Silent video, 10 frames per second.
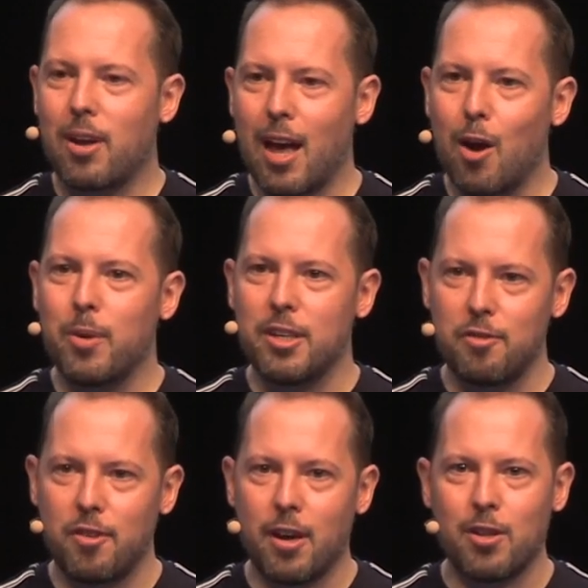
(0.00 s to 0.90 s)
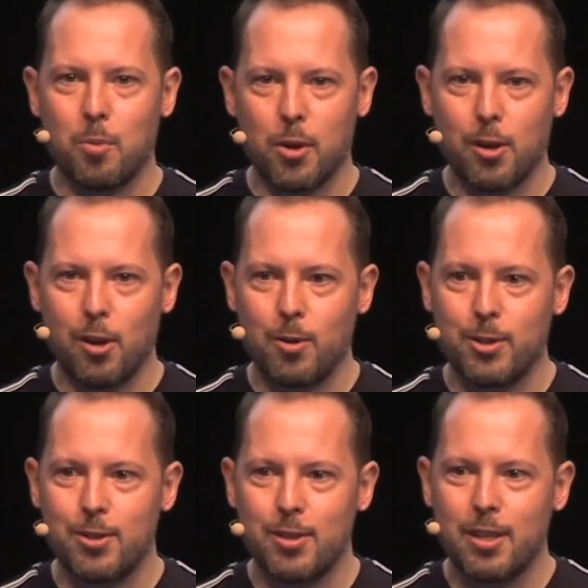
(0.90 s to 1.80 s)
how we define the
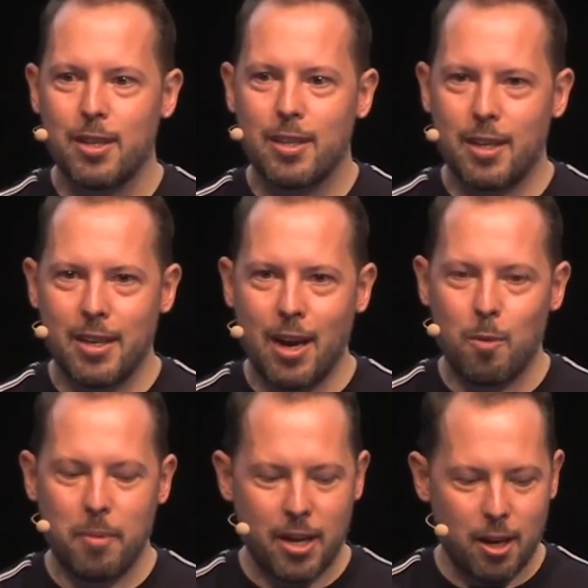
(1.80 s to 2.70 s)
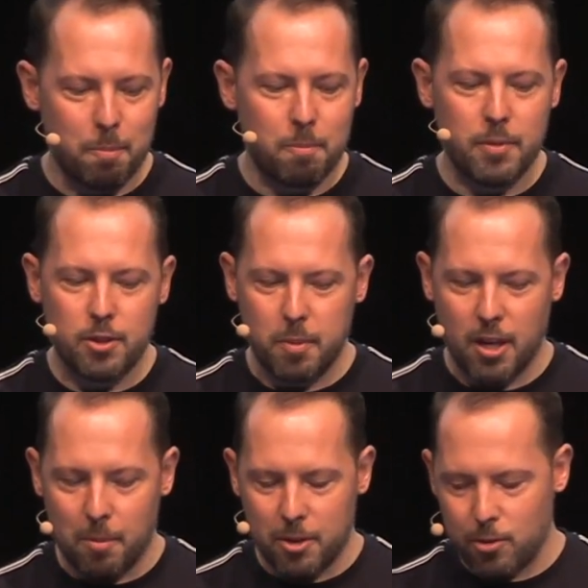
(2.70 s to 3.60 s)
workloads that now make up
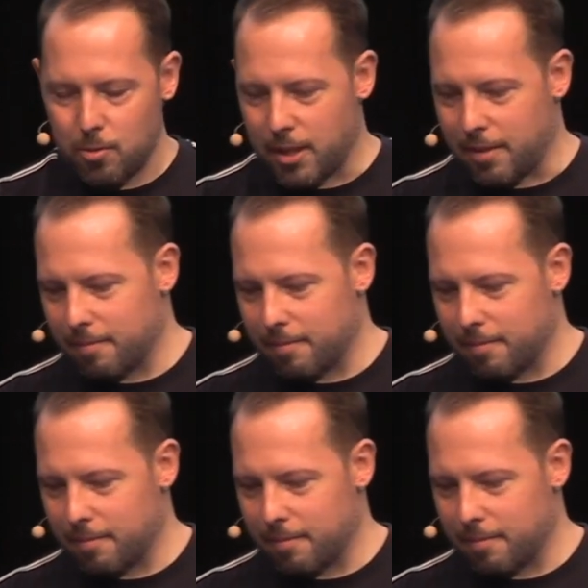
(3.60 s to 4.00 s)
Speedometer 3.